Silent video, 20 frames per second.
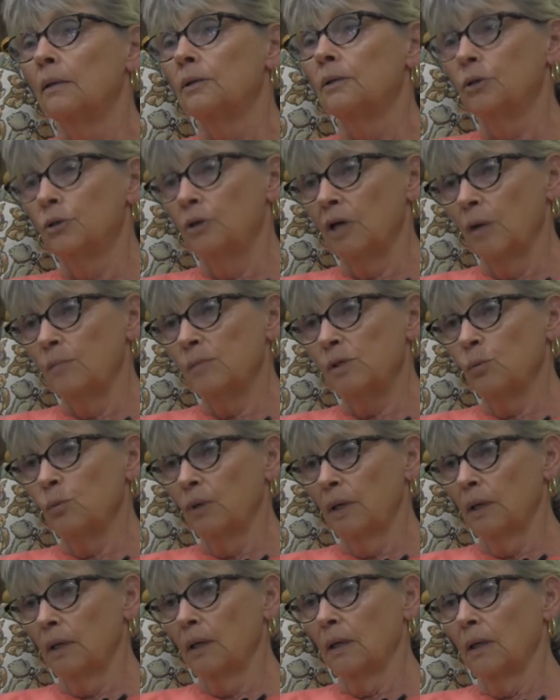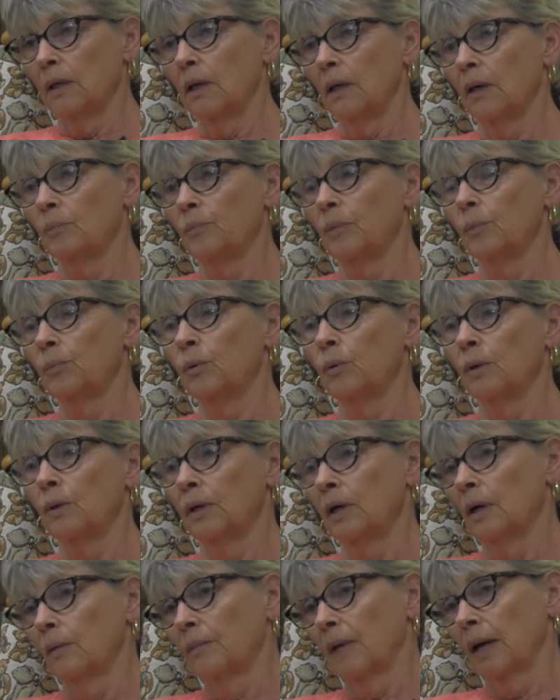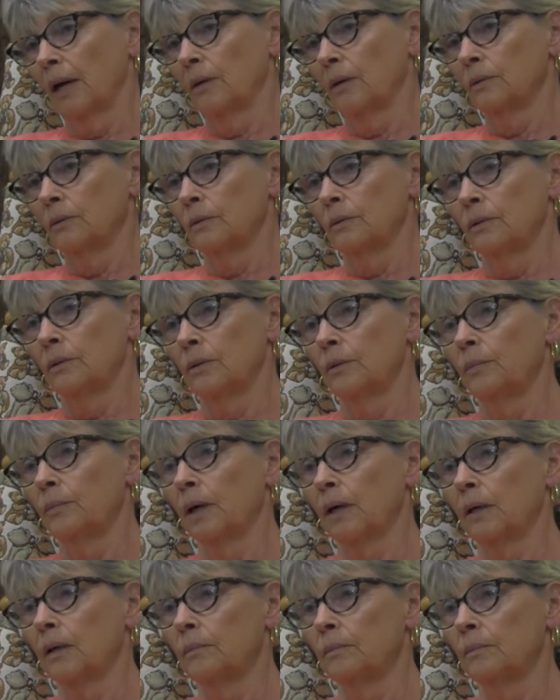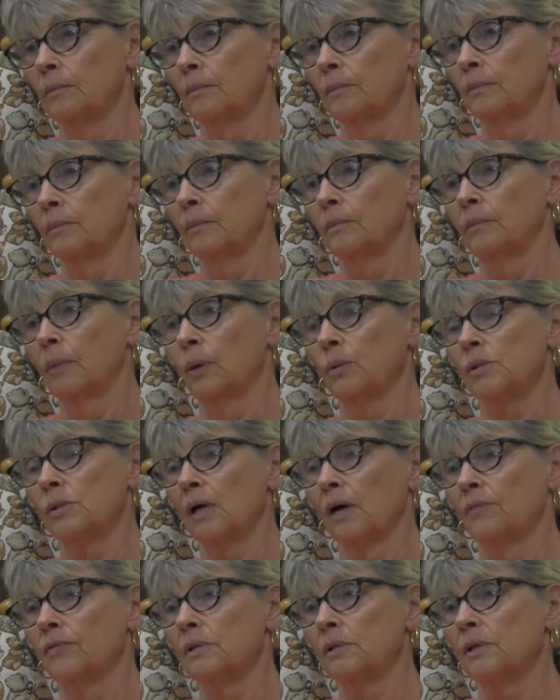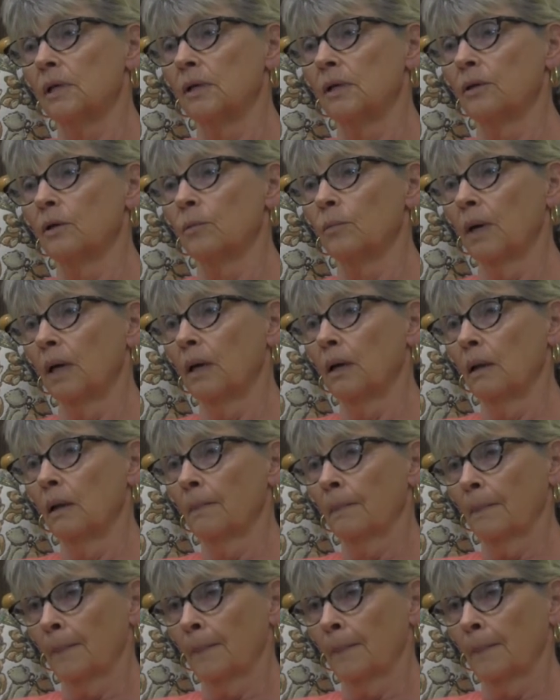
2 times a week, and people would come down to Buncom post office to get their mail.